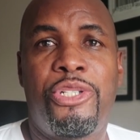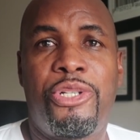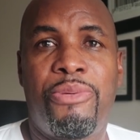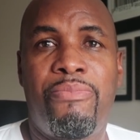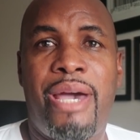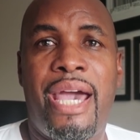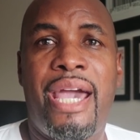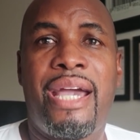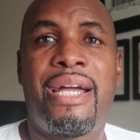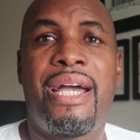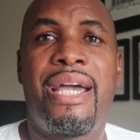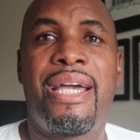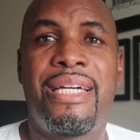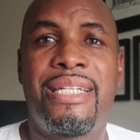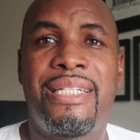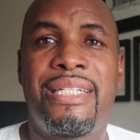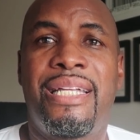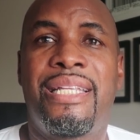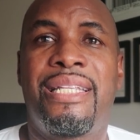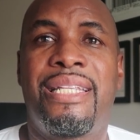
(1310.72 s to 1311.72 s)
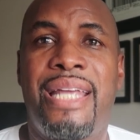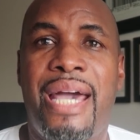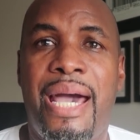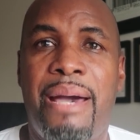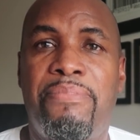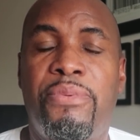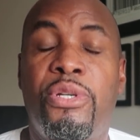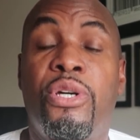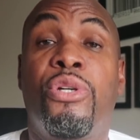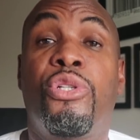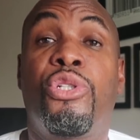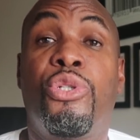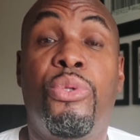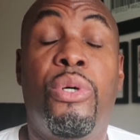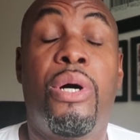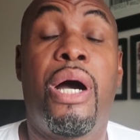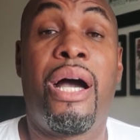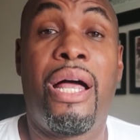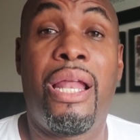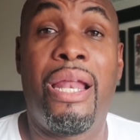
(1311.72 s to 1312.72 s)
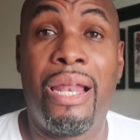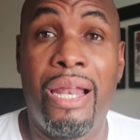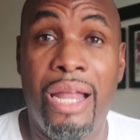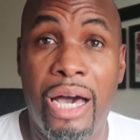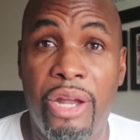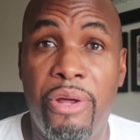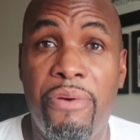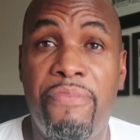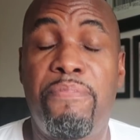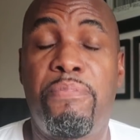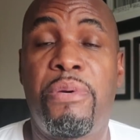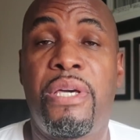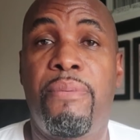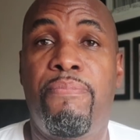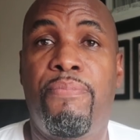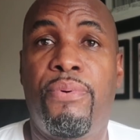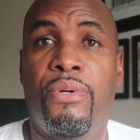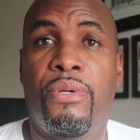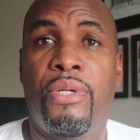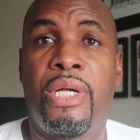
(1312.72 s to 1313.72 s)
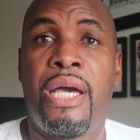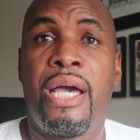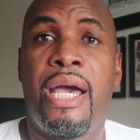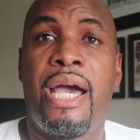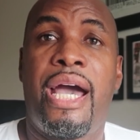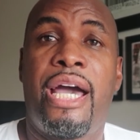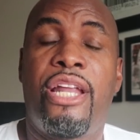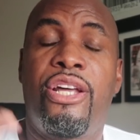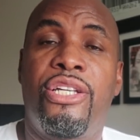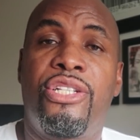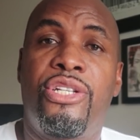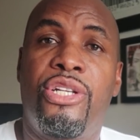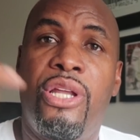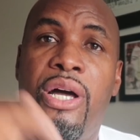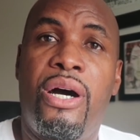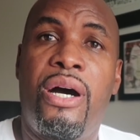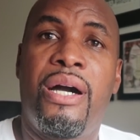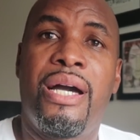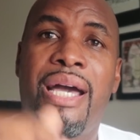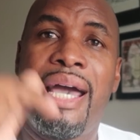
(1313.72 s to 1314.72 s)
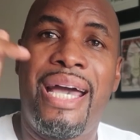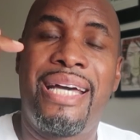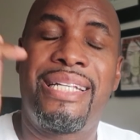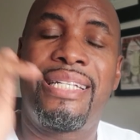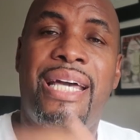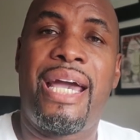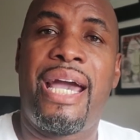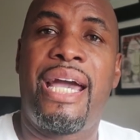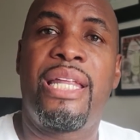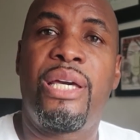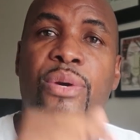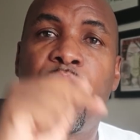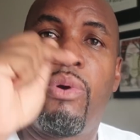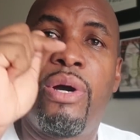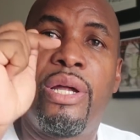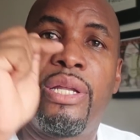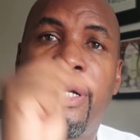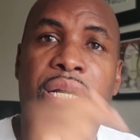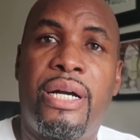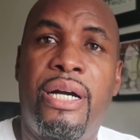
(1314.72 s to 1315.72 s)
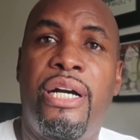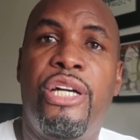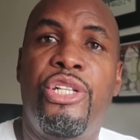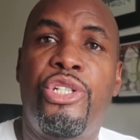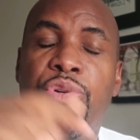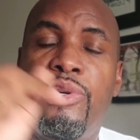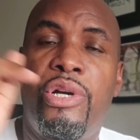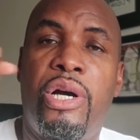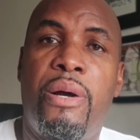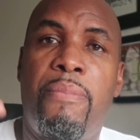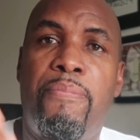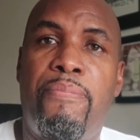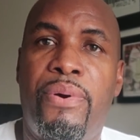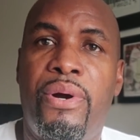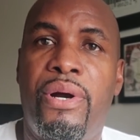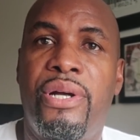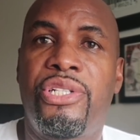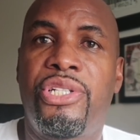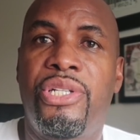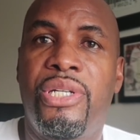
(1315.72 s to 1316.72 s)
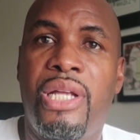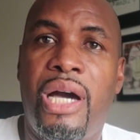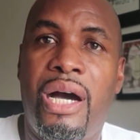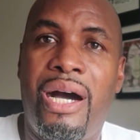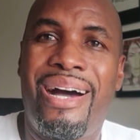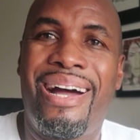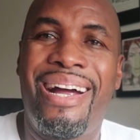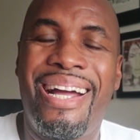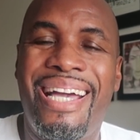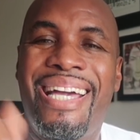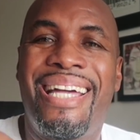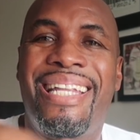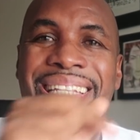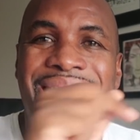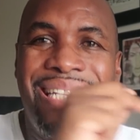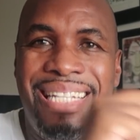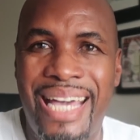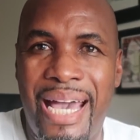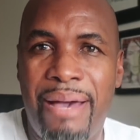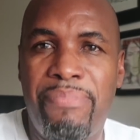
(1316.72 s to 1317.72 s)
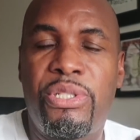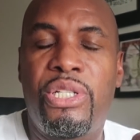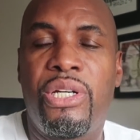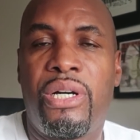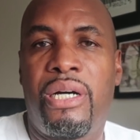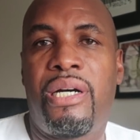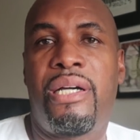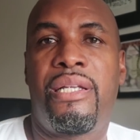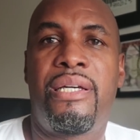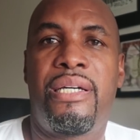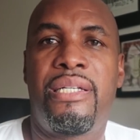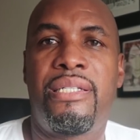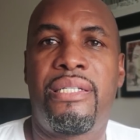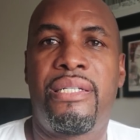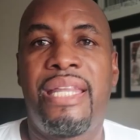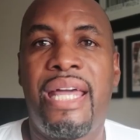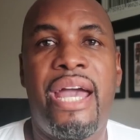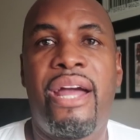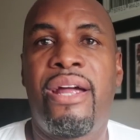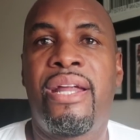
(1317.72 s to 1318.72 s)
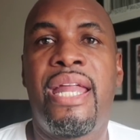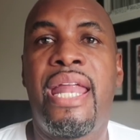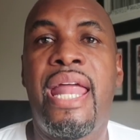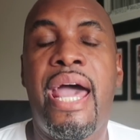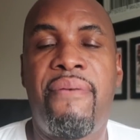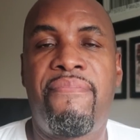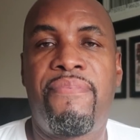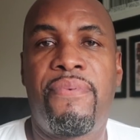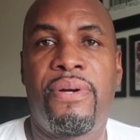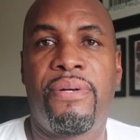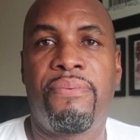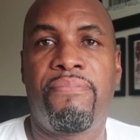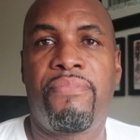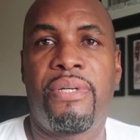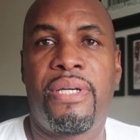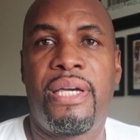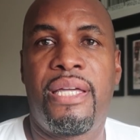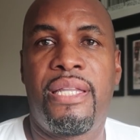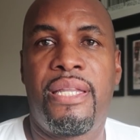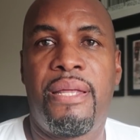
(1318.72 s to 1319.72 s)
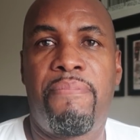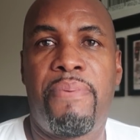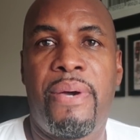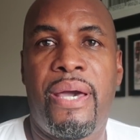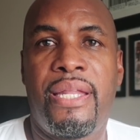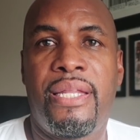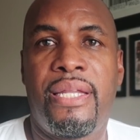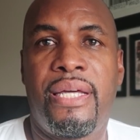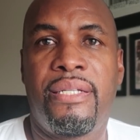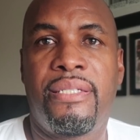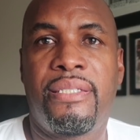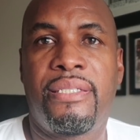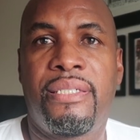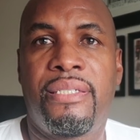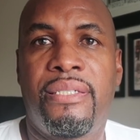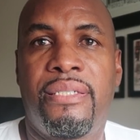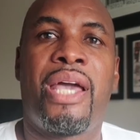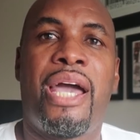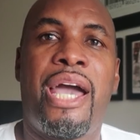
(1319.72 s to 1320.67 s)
Jamaica is in debt to a lot of people. And as long as any one country or person are in debt to others, they're never independent.